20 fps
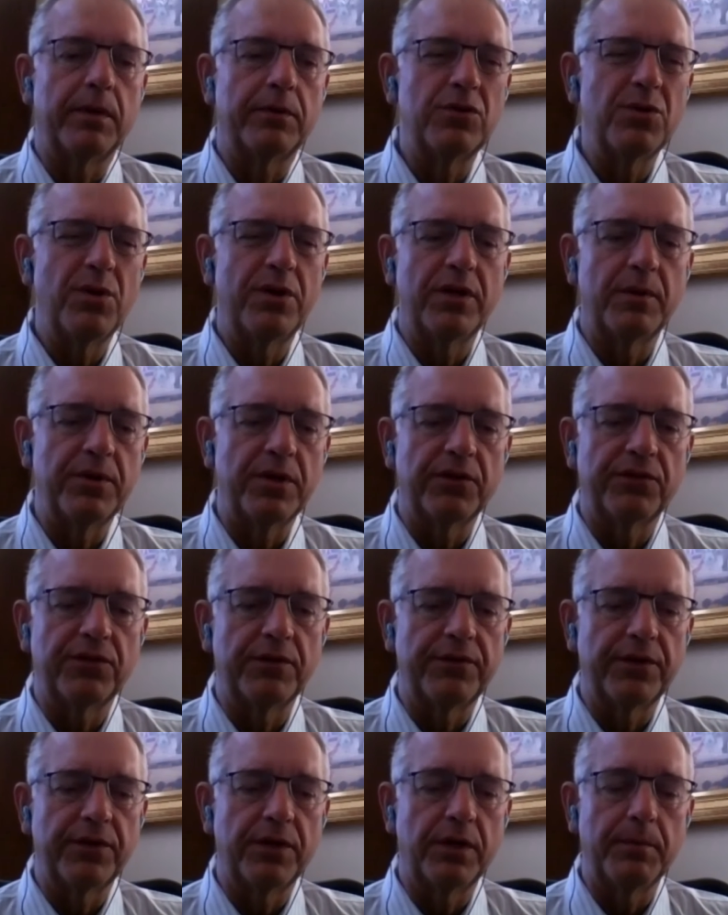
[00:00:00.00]

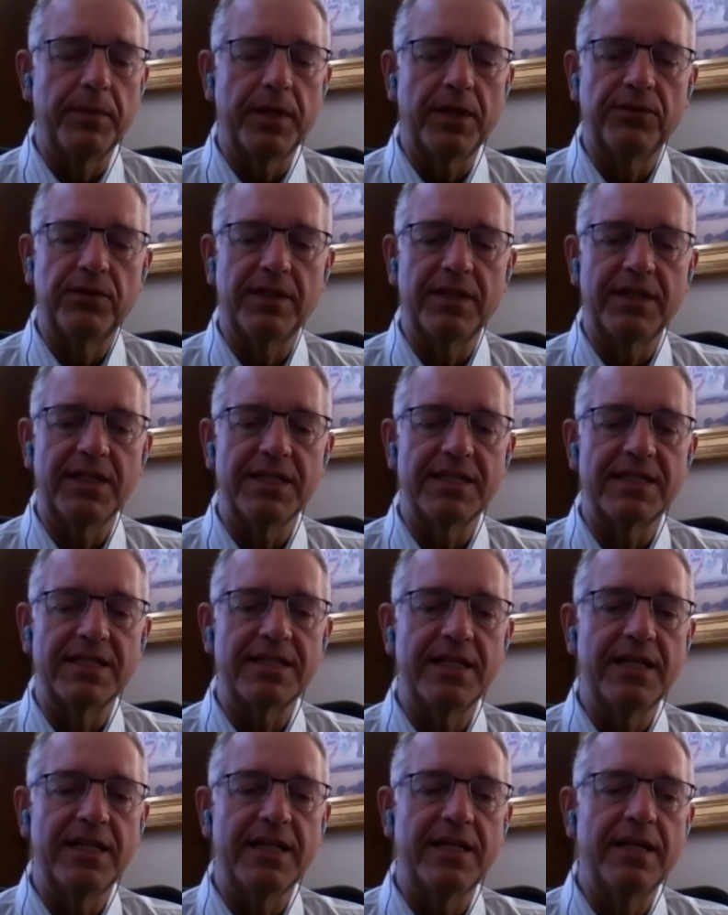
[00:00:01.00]
200-person firm based in
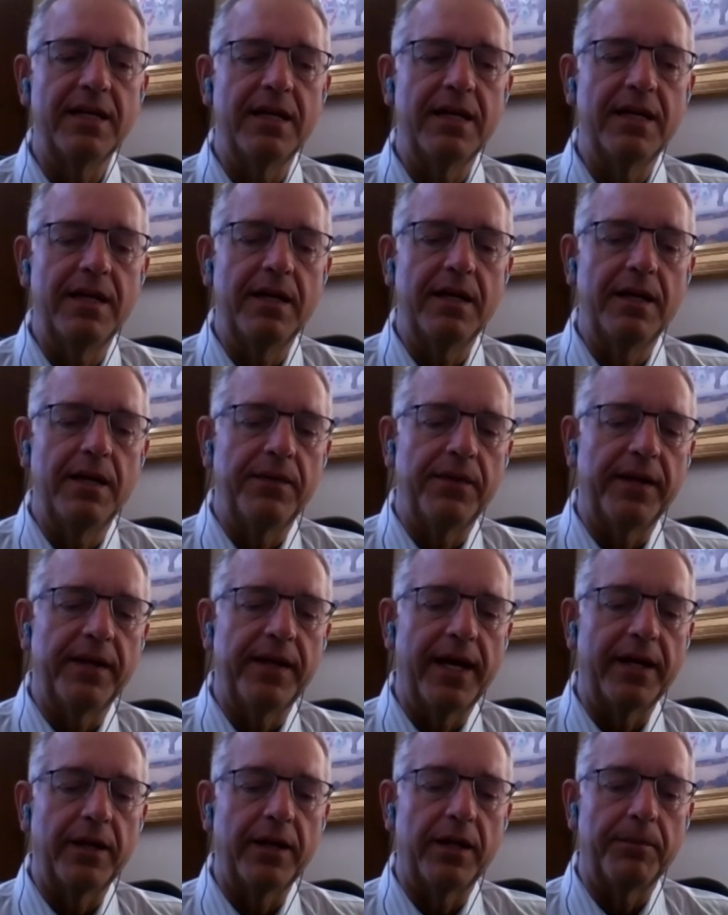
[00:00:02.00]
DC that
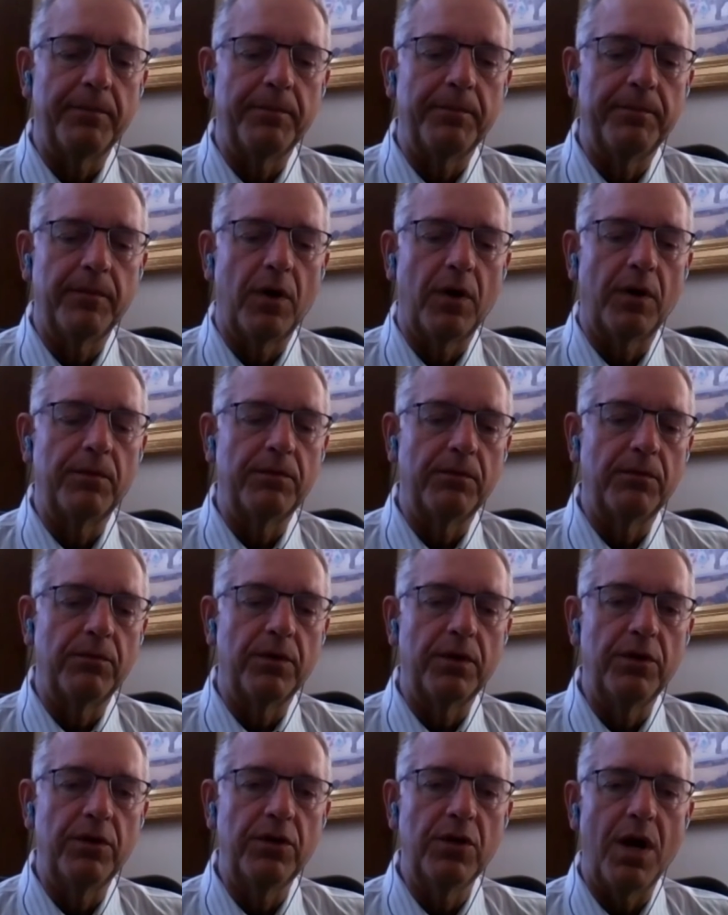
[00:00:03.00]
had a
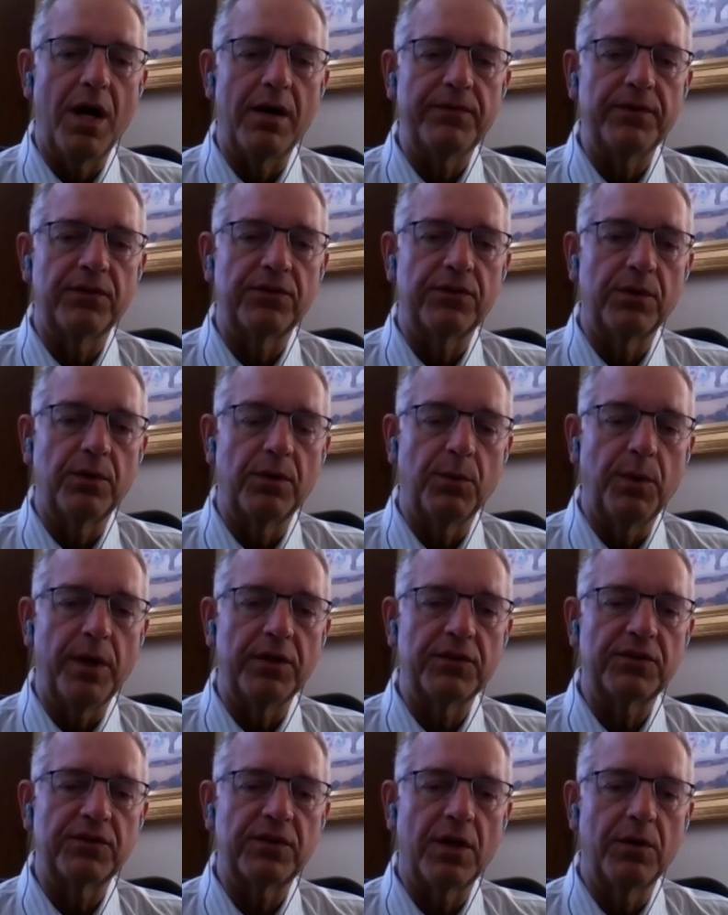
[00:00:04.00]
new office in the
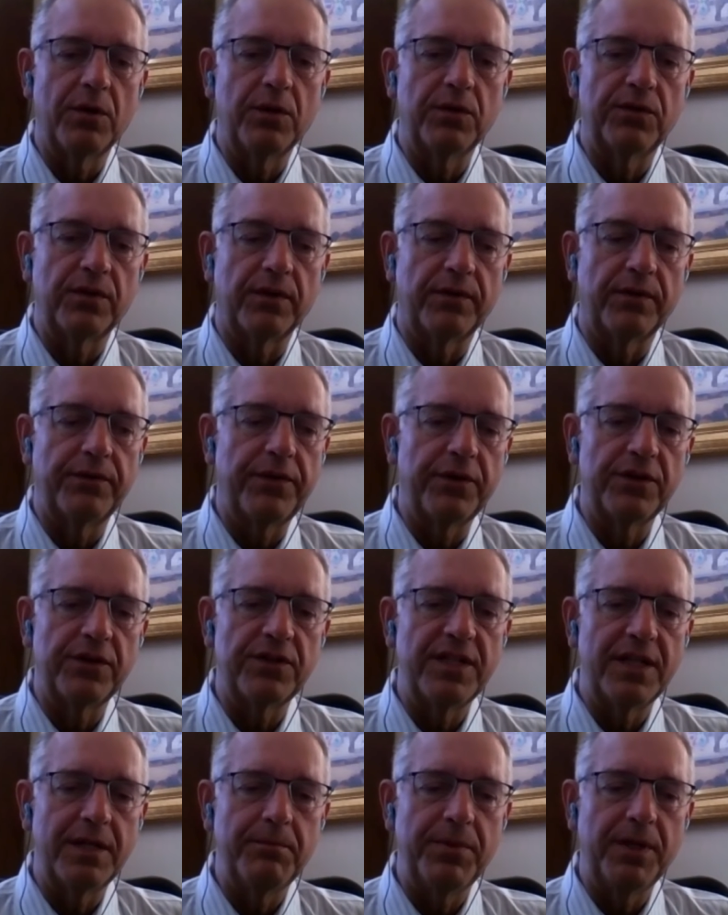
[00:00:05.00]
West Coast of
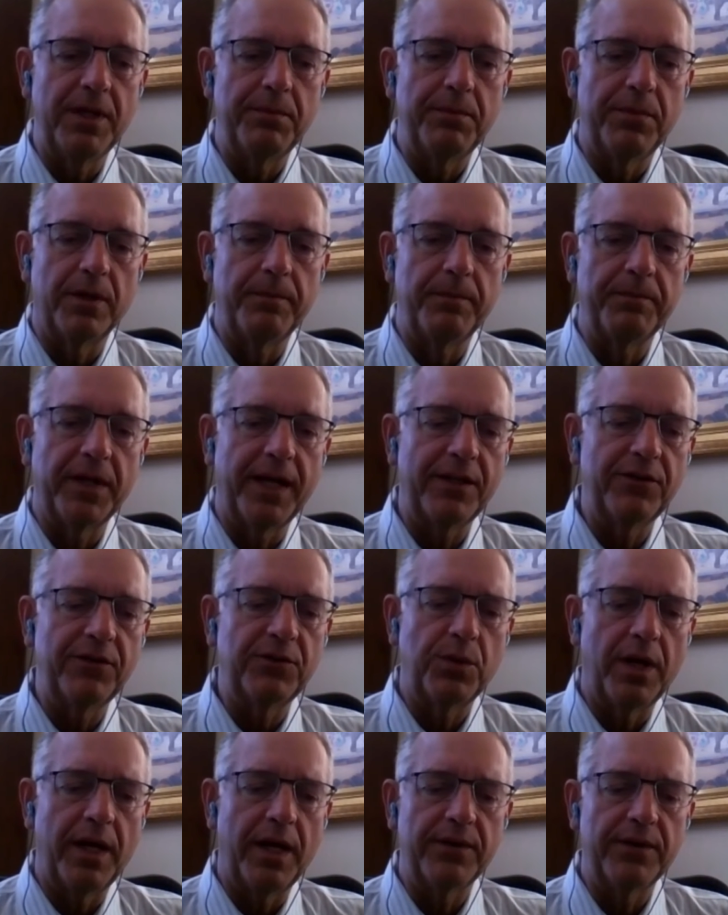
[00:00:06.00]
13 people. And
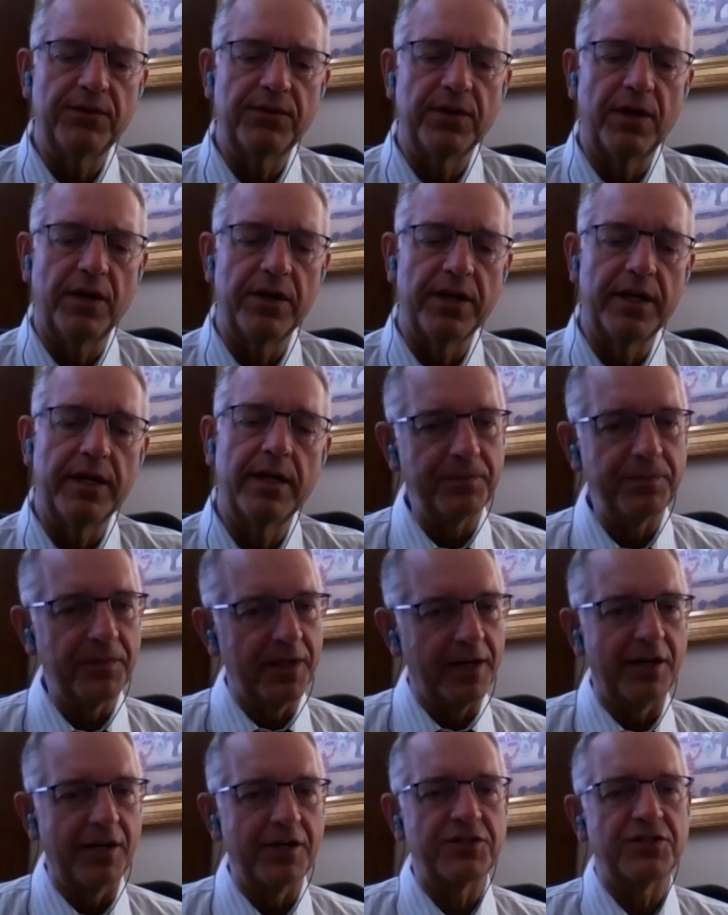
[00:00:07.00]
that's where I started.
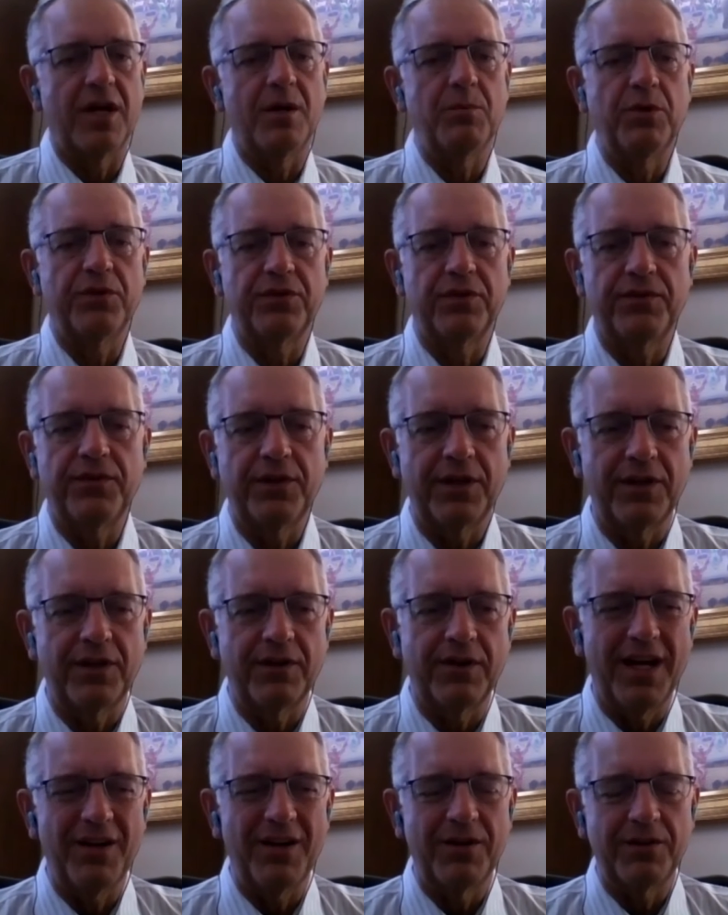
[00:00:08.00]
And our job was to figure
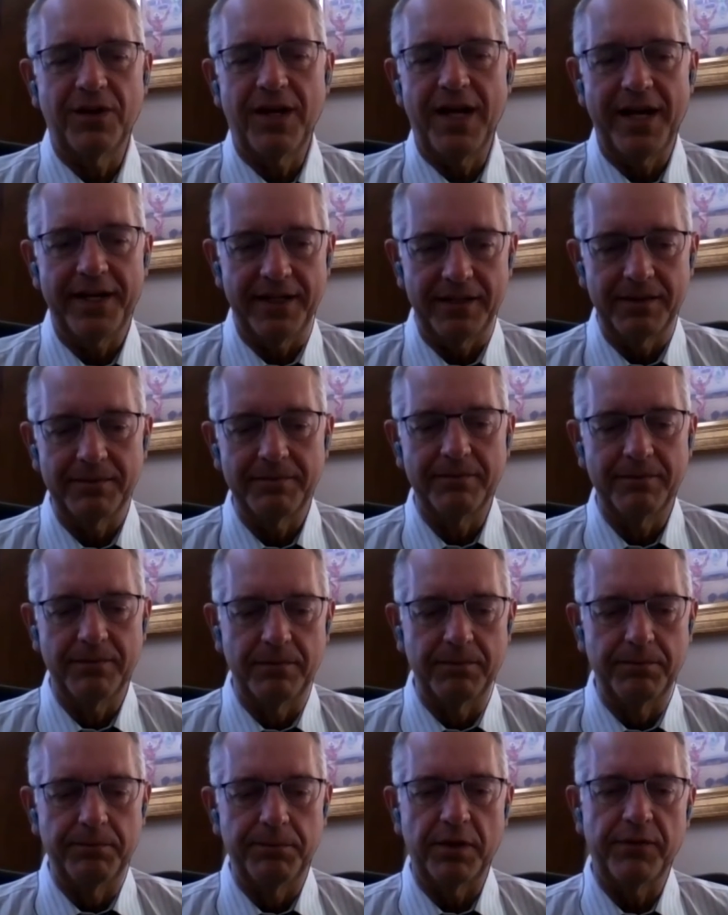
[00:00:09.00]
out, how to
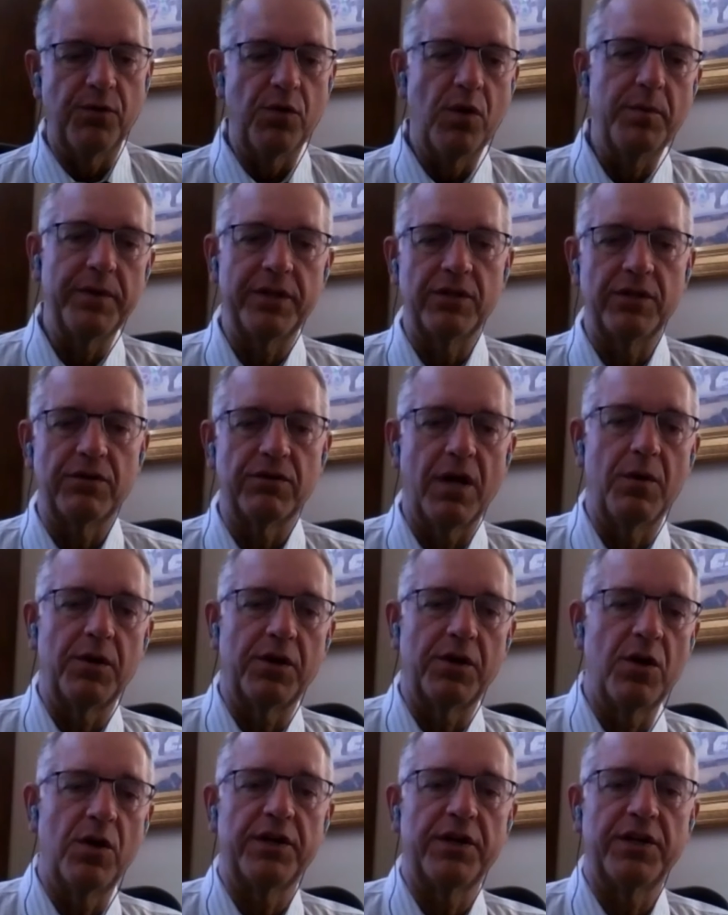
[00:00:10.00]
perform and grow
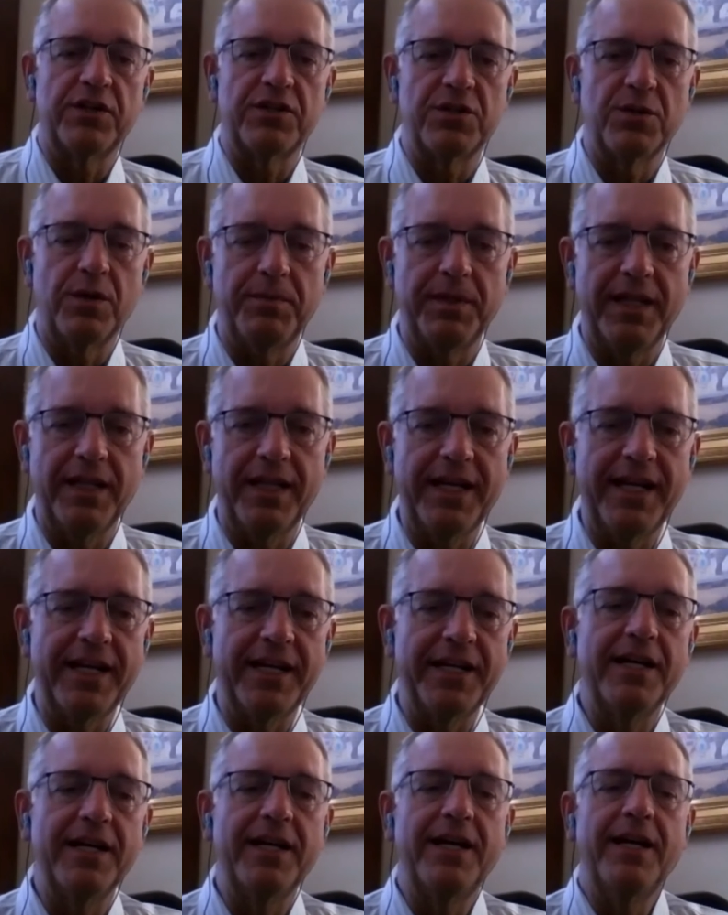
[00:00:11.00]
according to a
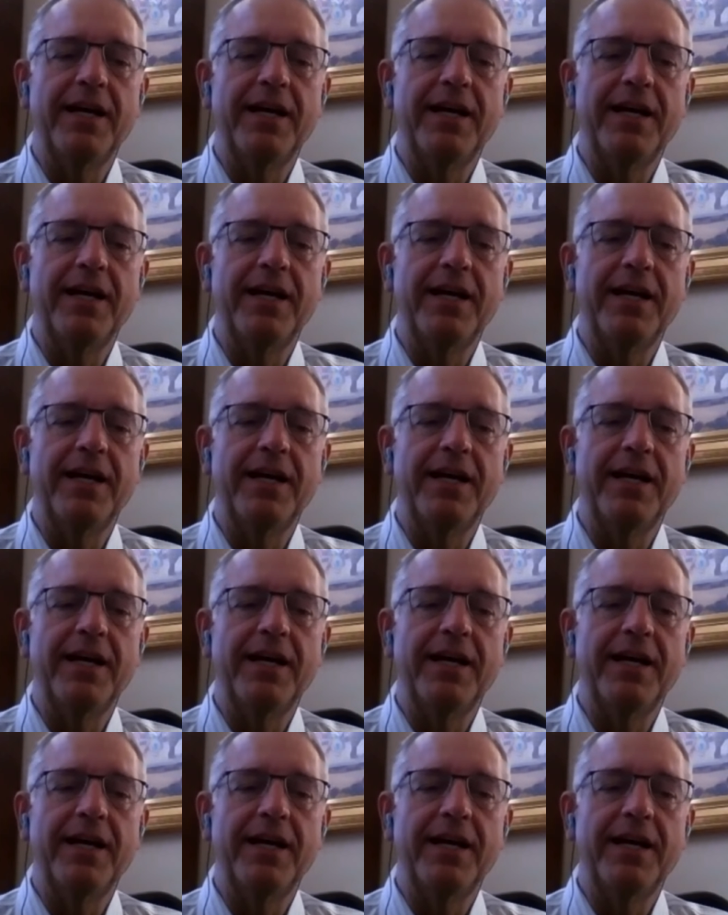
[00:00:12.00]
plan.